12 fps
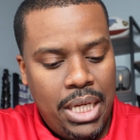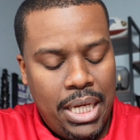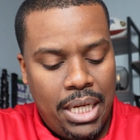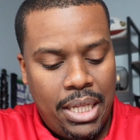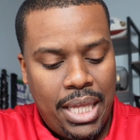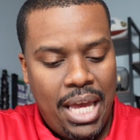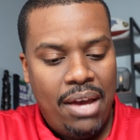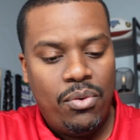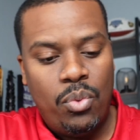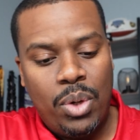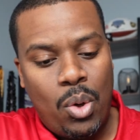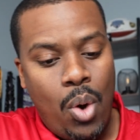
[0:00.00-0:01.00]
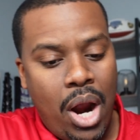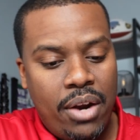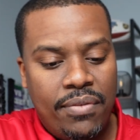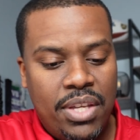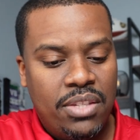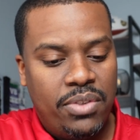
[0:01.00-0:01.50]
They have required
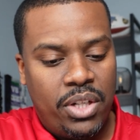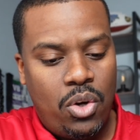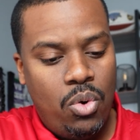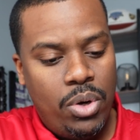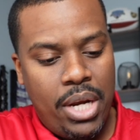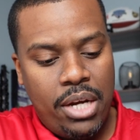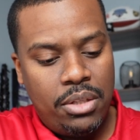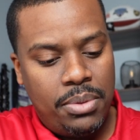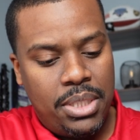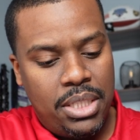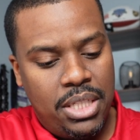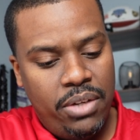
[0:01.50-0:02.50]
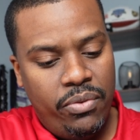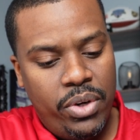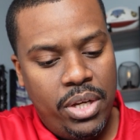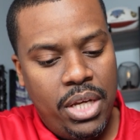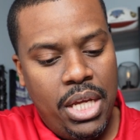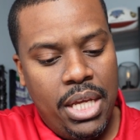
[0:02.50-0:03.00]
events for the coordinators, which is
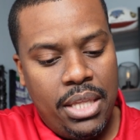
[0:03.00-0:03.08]
different.